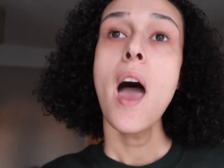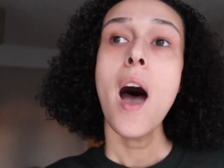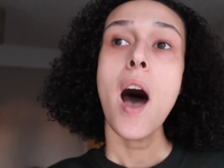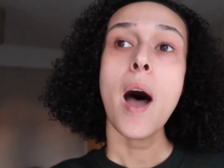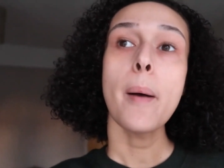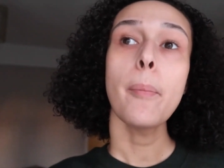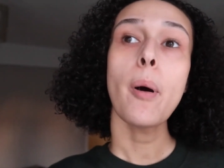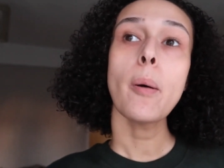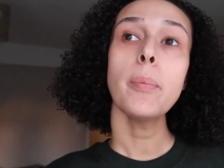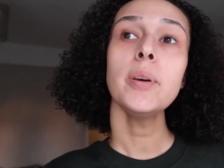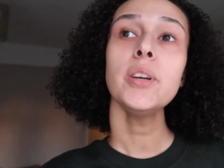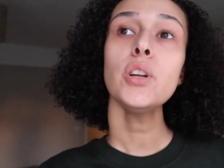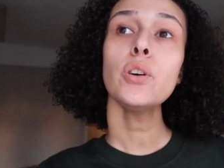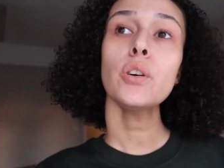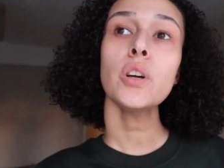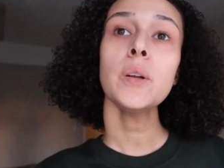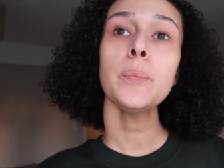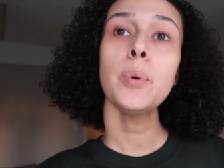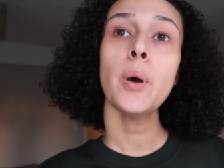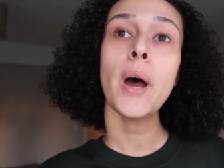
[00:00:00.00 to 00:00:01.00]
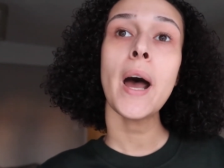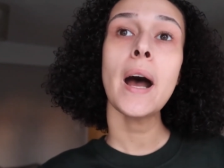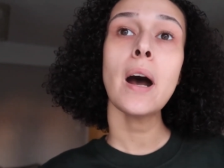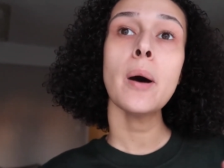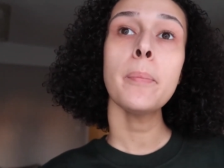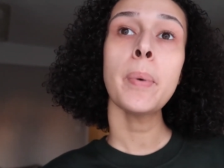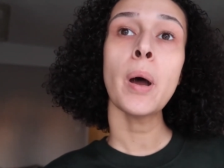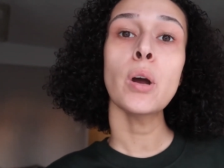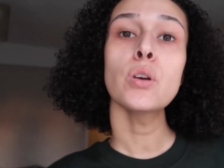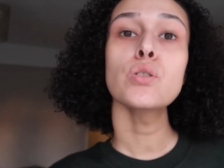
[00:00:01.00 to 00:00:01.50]
I'm probably not going to put
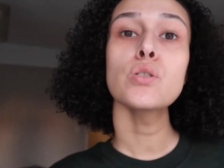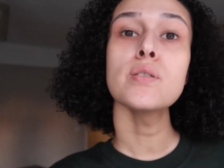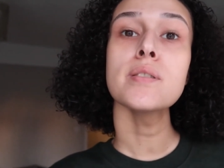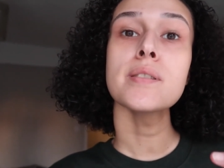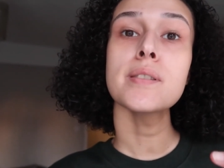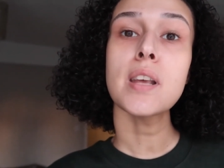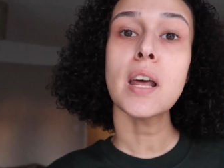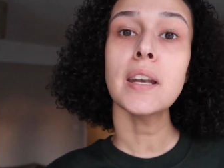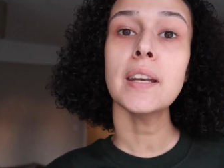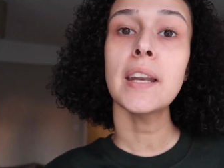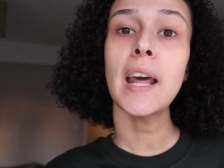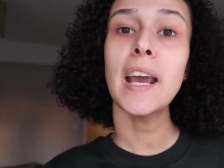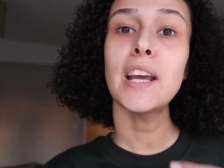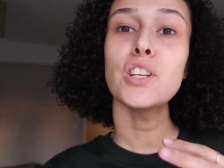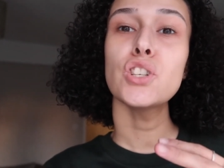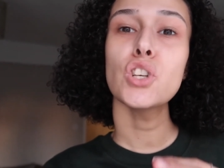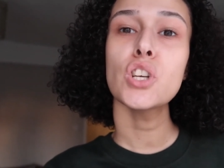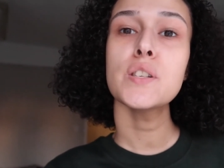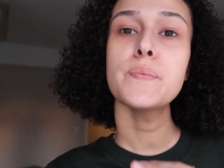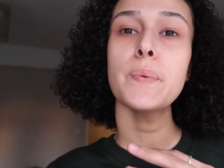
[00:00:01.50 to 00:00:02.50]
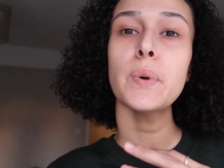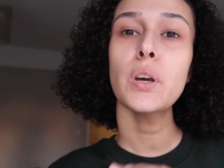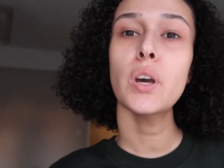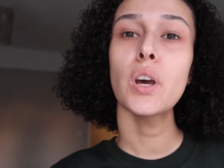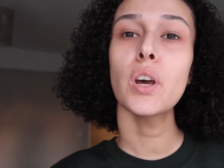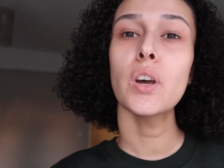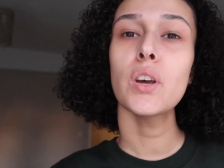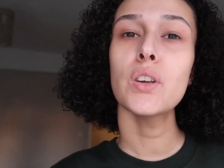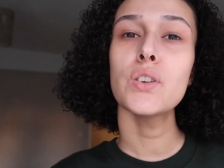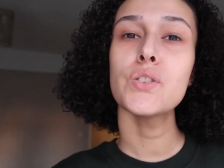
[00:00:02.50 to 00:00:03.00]
out a post on Sunday just
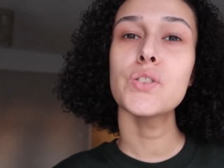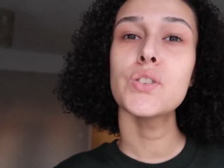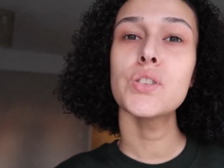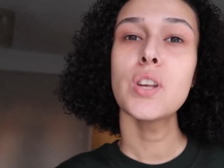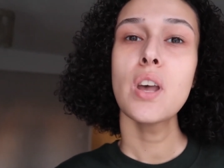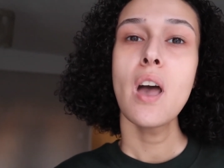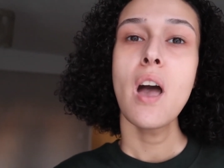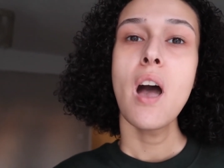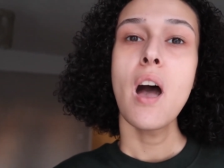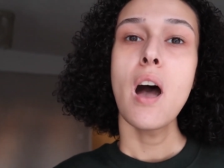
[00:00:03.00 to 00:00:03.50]
because...